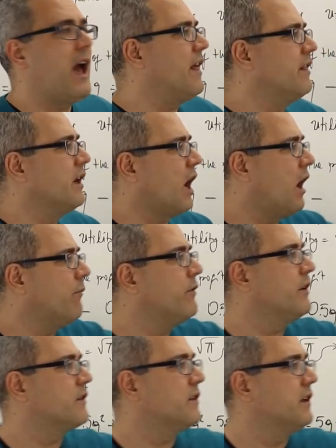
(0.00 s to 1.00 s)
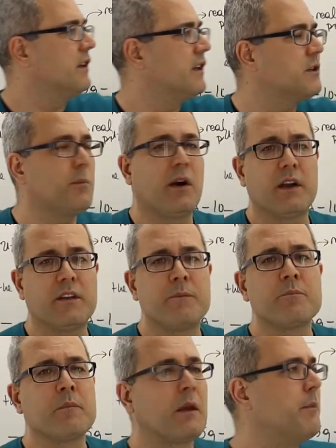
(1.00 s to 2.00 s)
And then obviously this part,
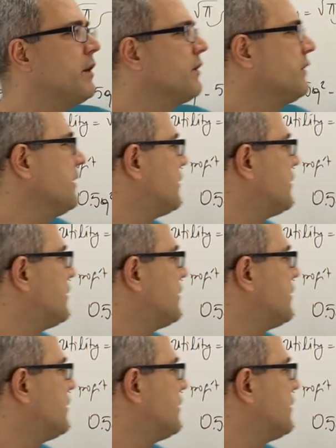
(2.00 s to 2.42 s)
because